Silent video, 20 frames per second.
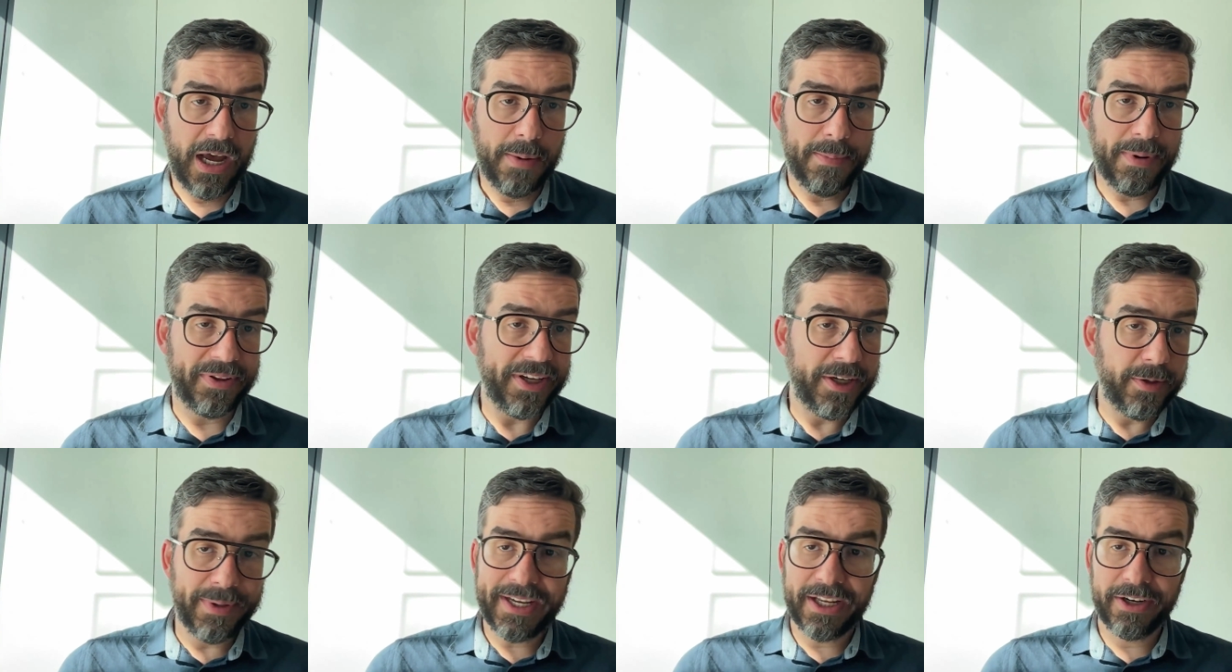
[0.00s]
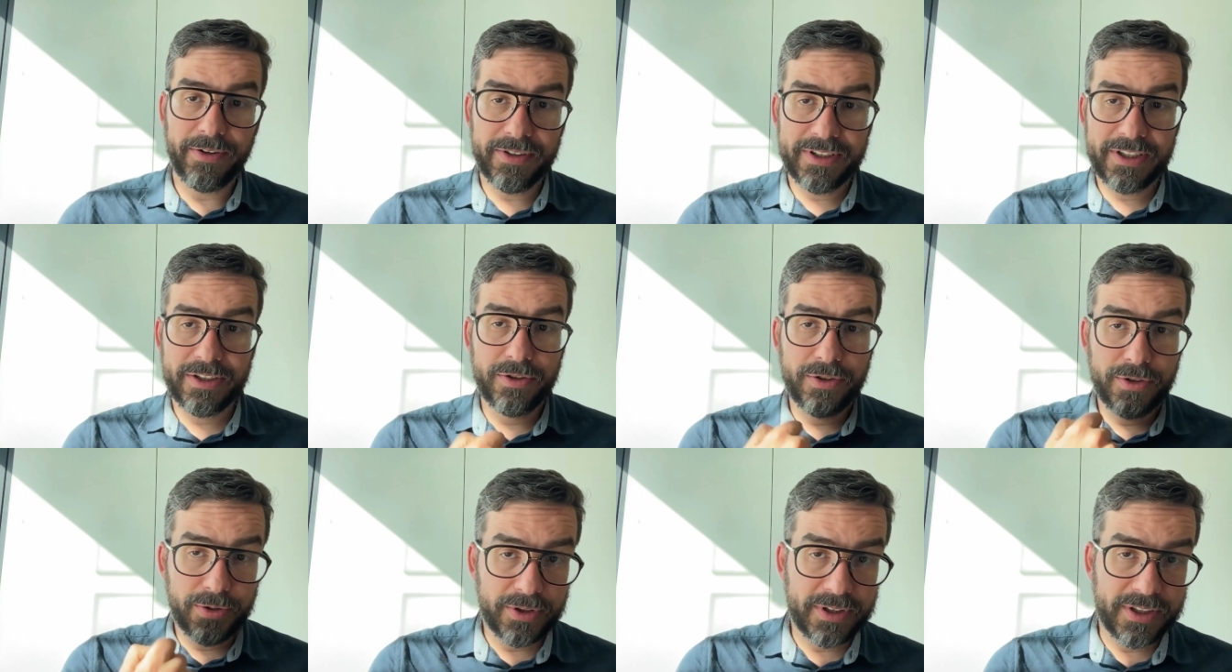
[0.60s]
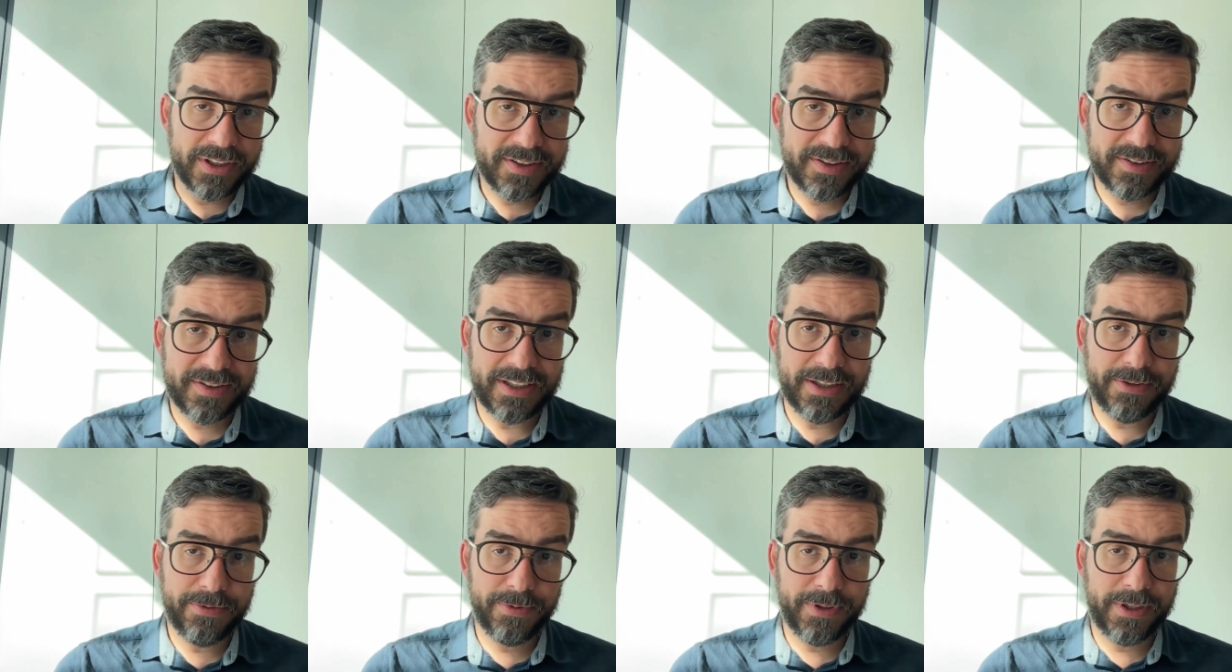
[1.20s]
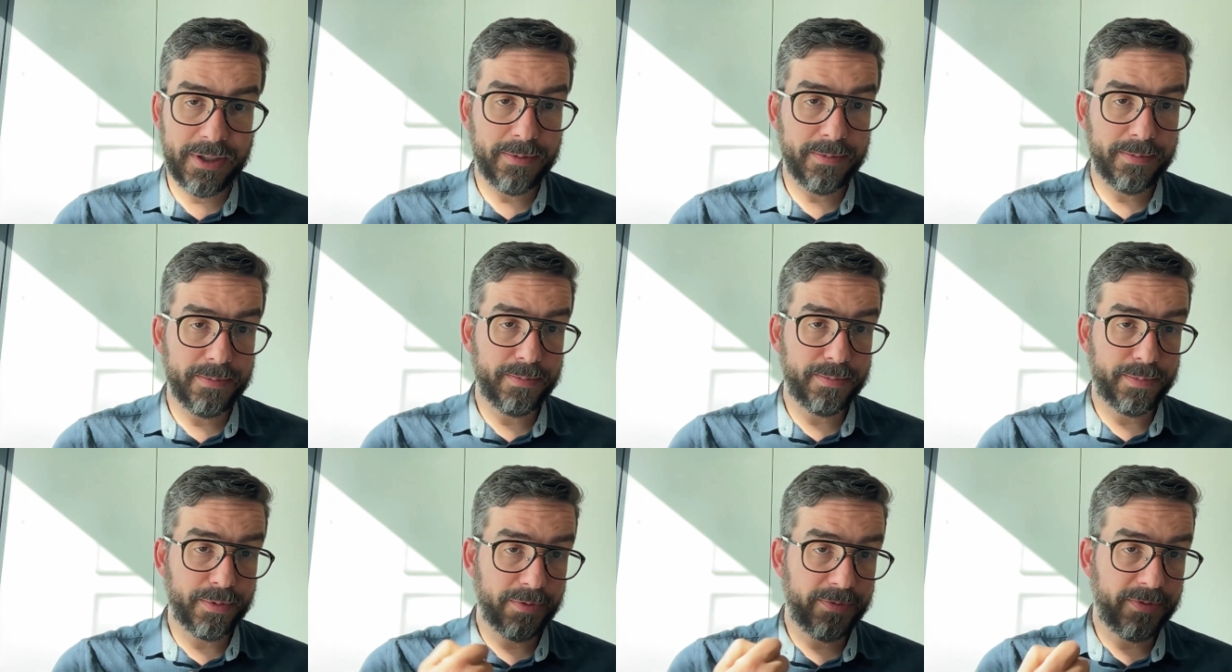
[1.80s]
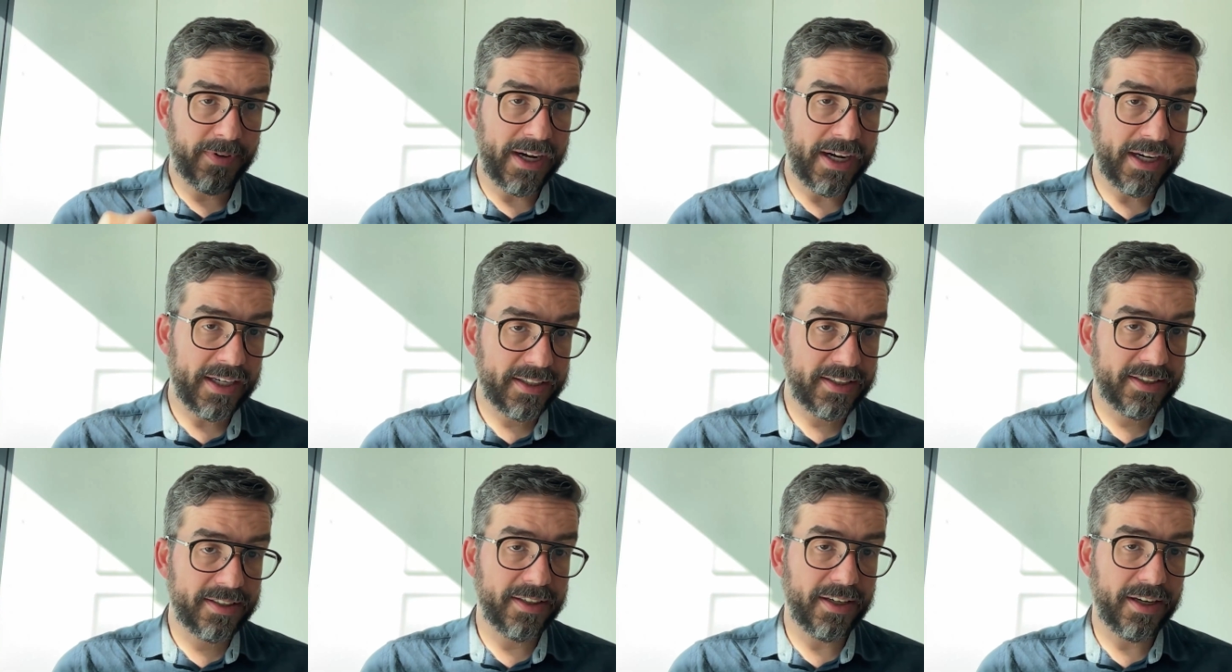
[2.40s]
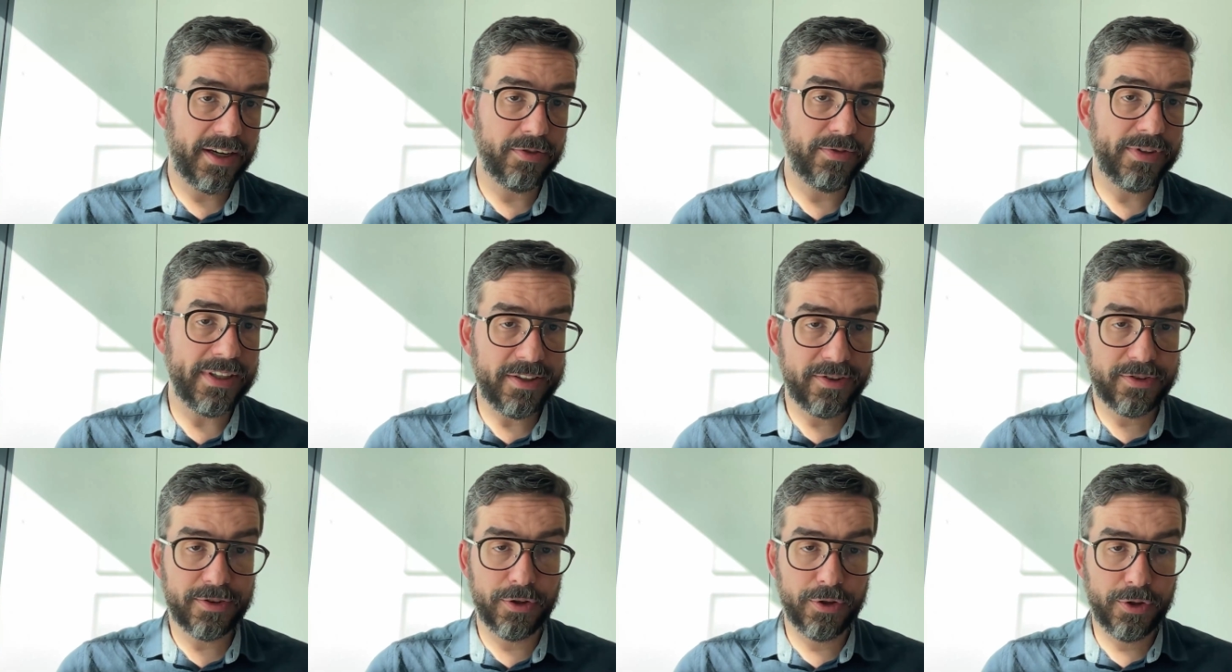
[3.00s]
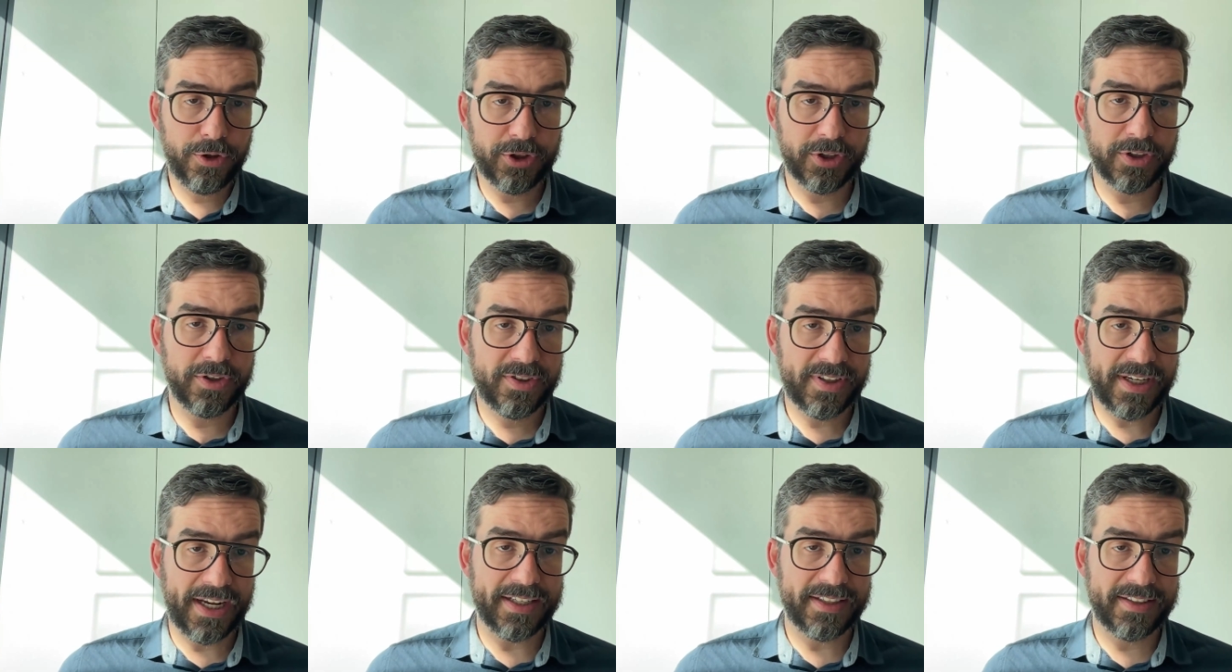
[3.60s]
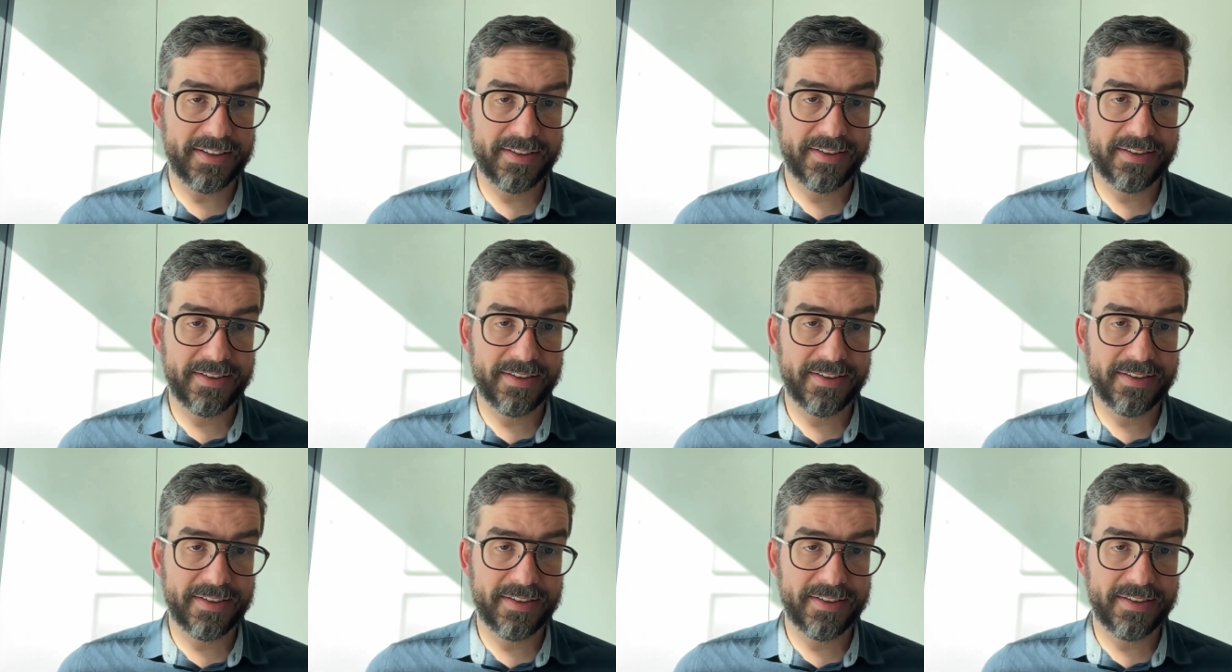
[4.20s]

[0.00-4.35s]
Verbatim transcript: But I think we can only do this if we provide uh, really solutions at,